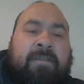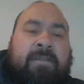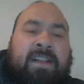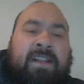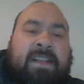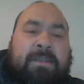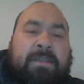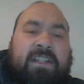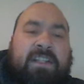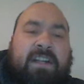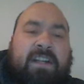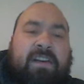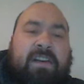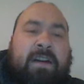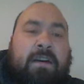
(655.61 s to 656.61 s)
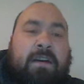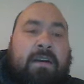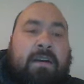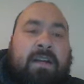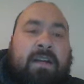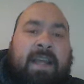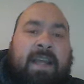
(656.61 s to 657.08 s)
Vice Captain Cherry,
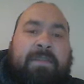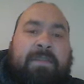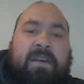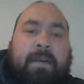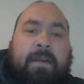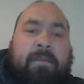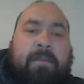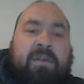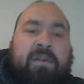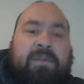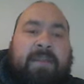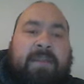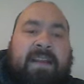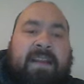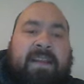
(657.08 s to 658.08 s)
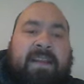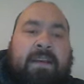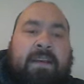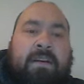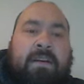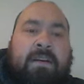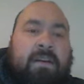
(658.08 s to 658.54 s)
Captain
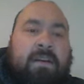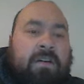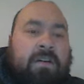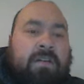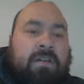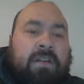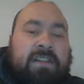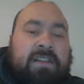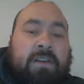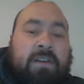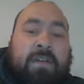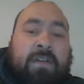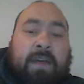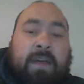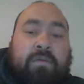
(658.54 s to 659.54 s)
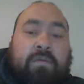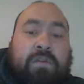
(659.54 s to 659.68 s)
Bontempelli. Alright, so that will